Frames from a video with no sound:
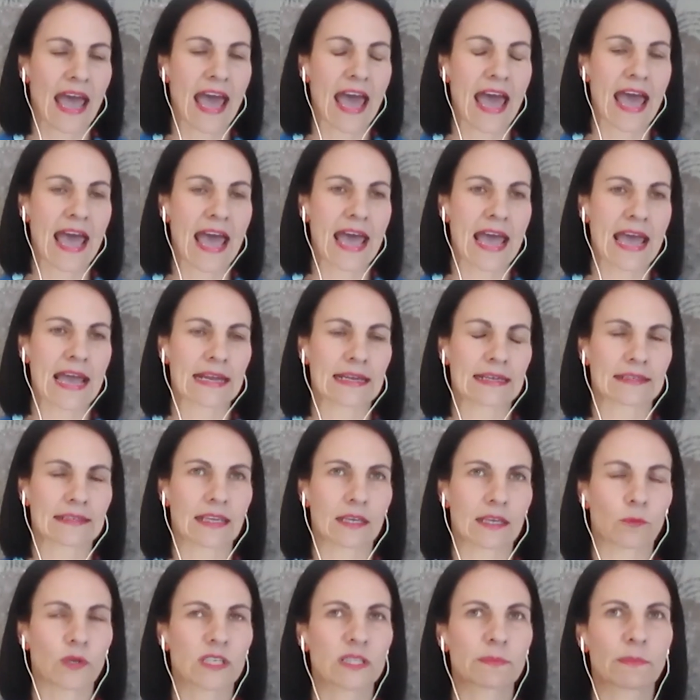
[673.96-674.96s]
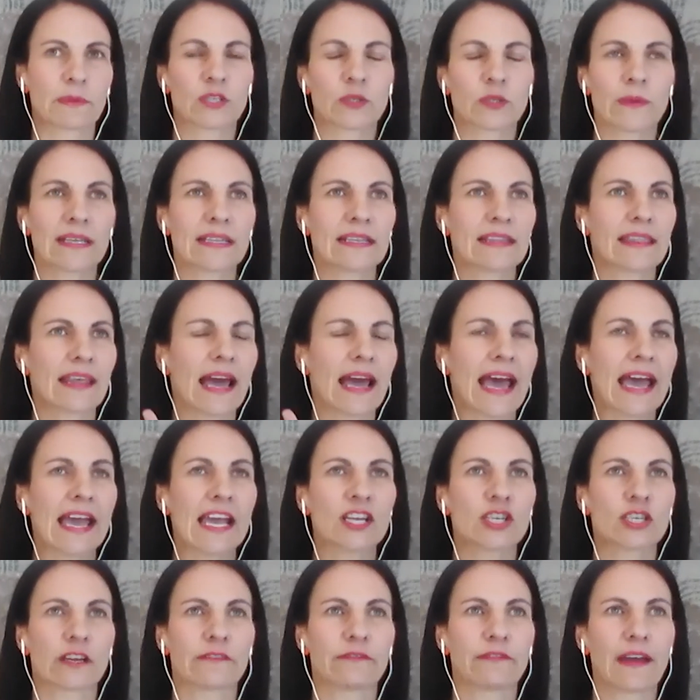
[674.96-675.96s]
And it was between the
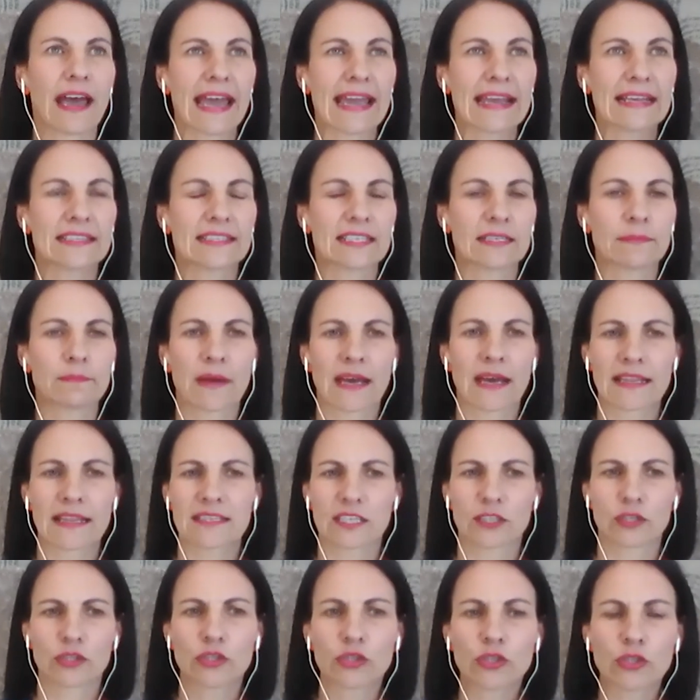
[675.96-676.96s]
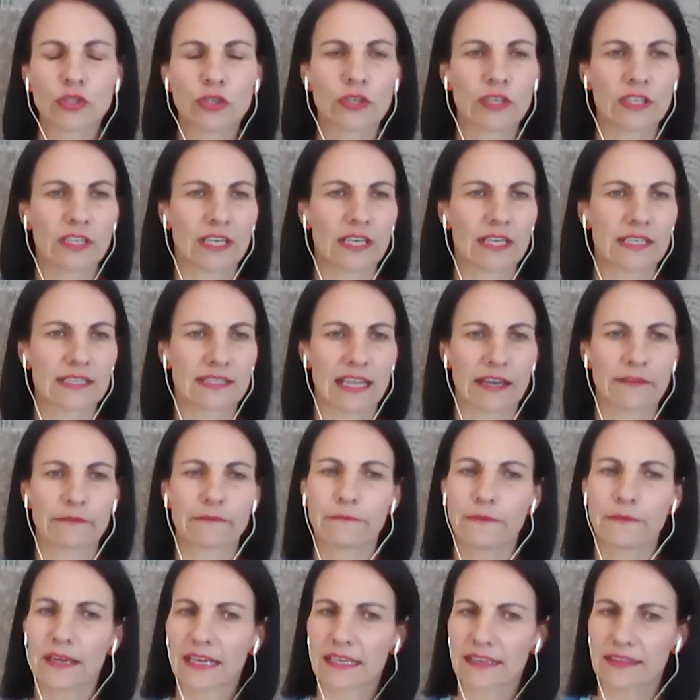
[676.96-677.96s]
age of 18 months and 2 years,
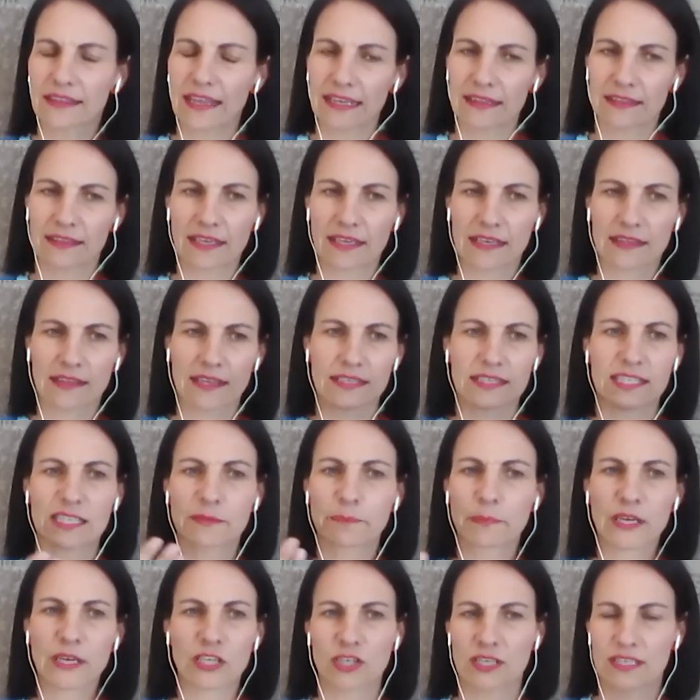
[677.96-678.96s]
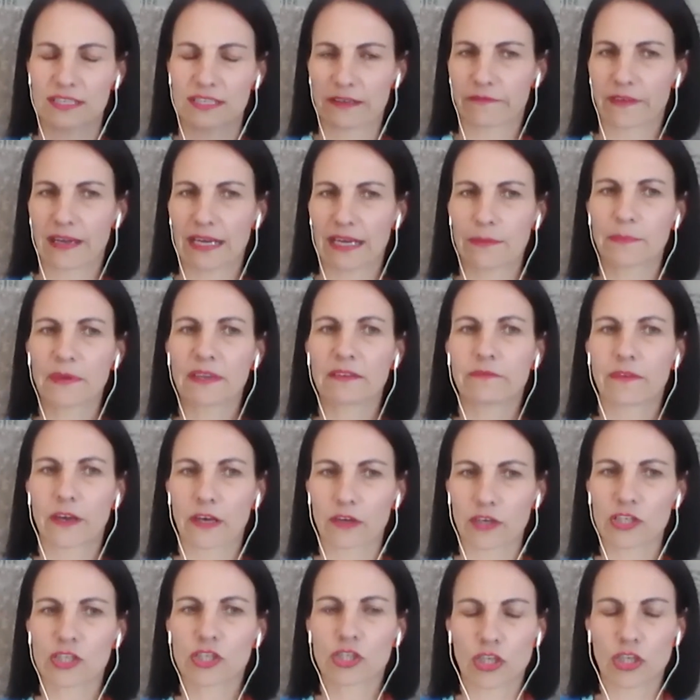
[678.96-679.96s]
they figured that the speech is developing
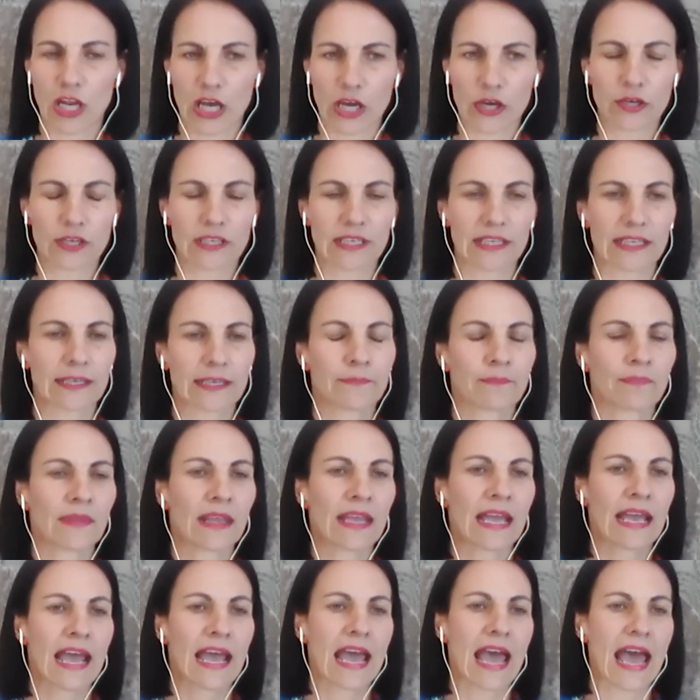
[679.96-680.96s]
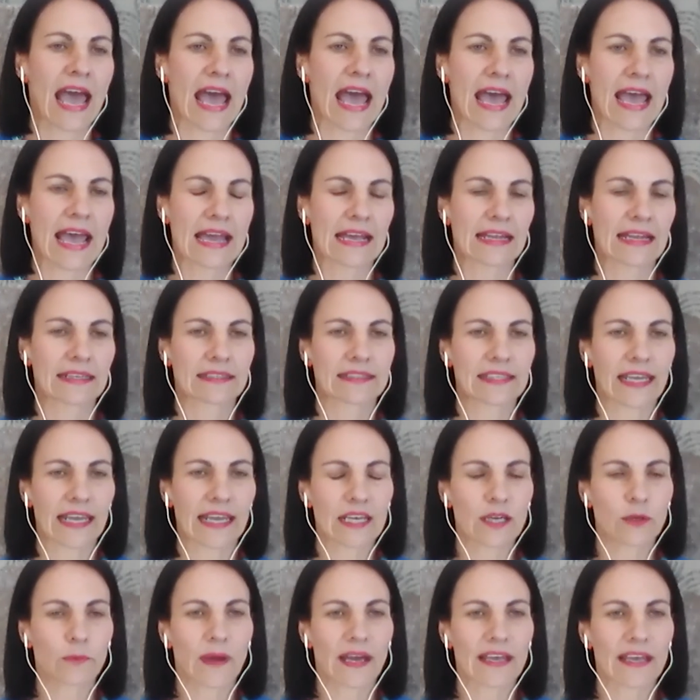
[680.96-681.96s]
very slowly. Mm. And
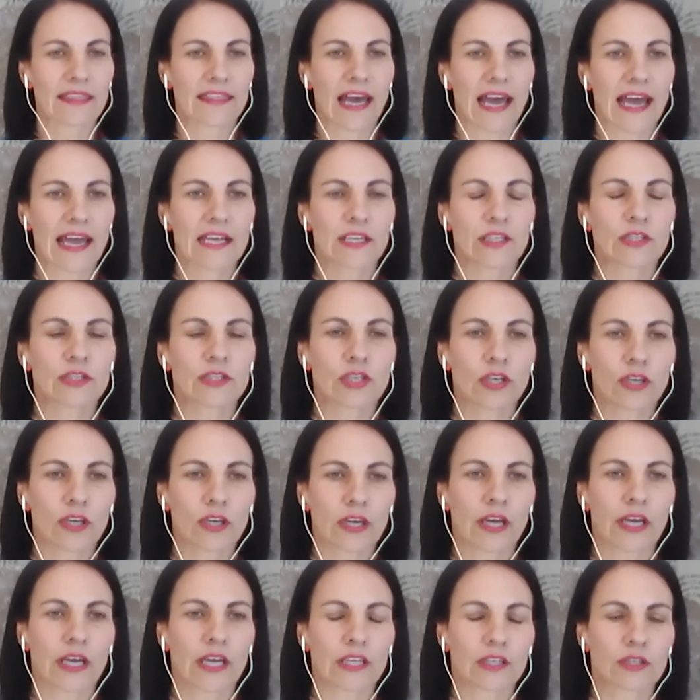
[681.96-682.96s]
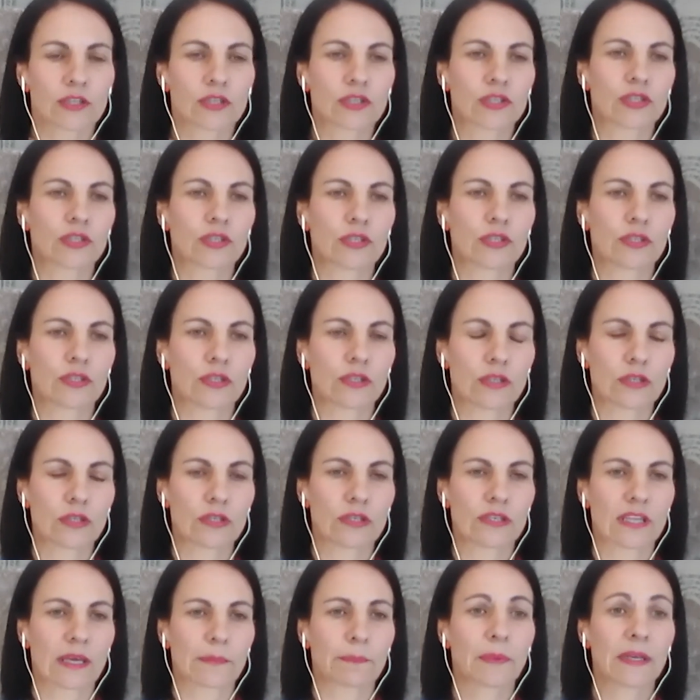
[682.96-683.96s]
anyway, they took her
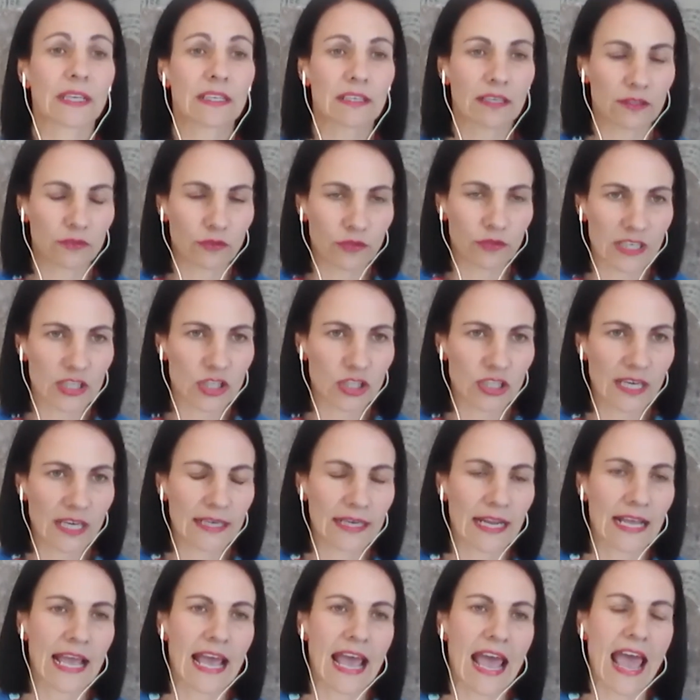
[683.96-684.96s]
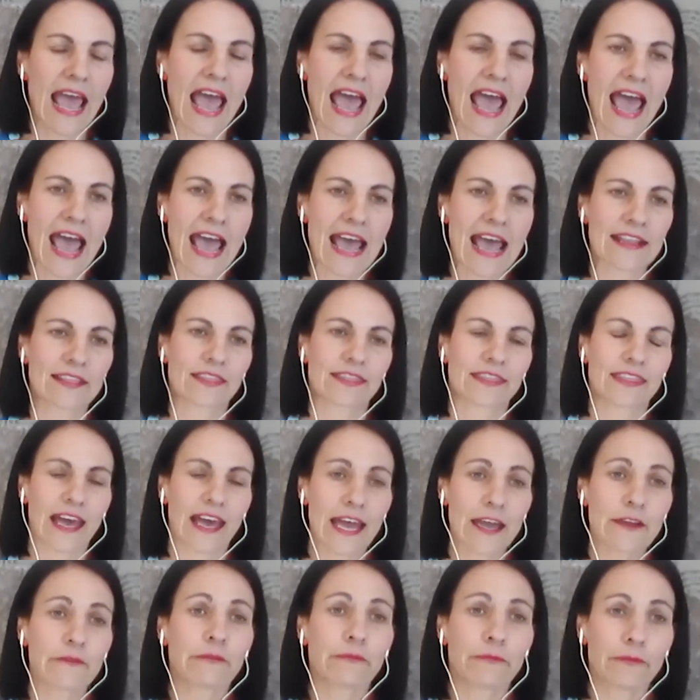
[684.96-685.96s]
to the pediatrician and
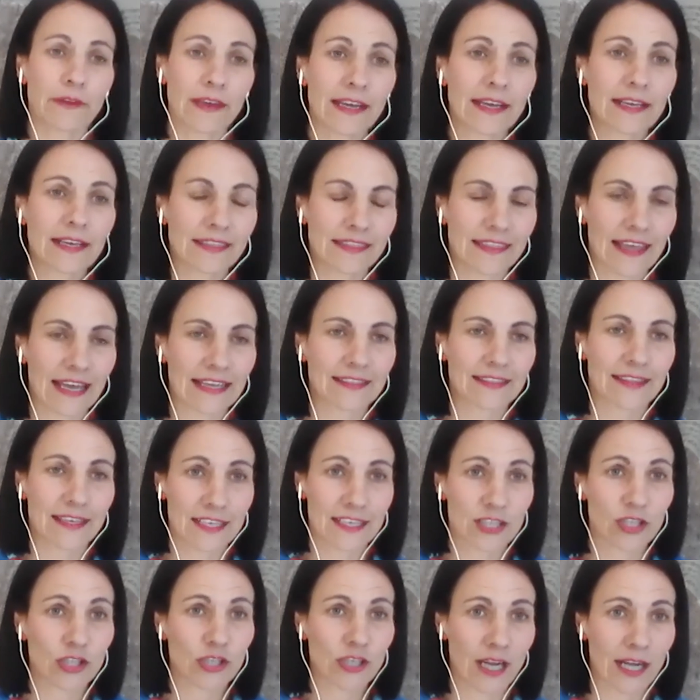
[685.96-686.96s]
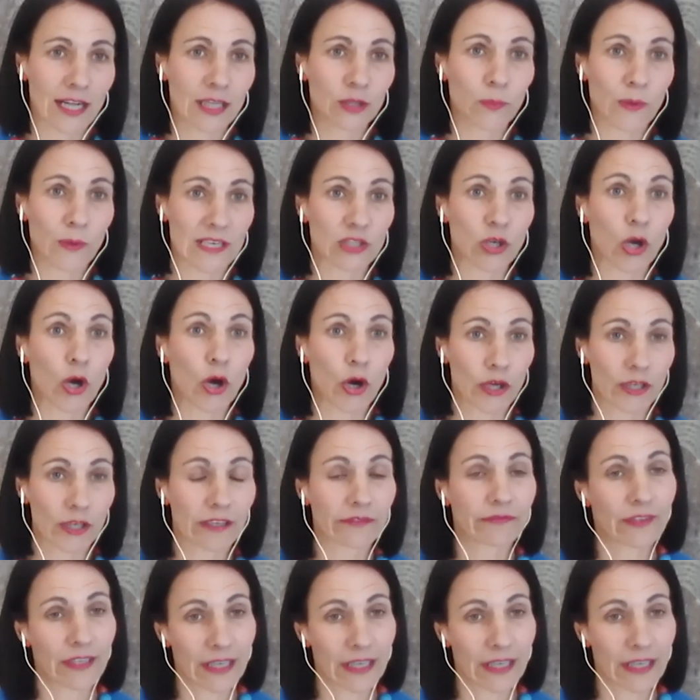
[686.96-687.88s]
they figured that this child was hard of